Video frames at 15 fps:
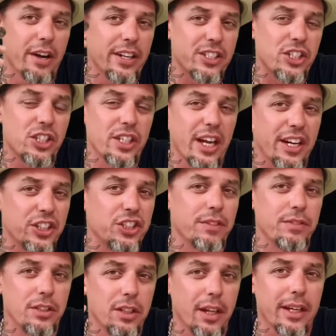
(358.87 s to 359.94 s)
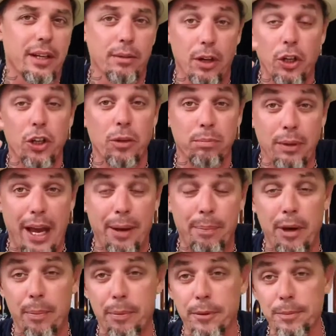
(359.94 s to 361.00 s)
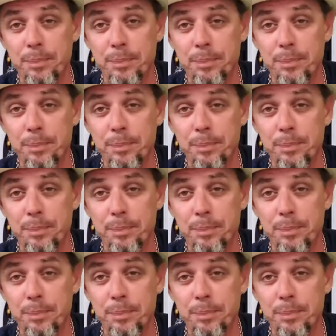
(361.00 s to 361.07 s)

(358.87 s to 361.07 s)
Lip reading: It's just kind of shifted to like a good black pepper.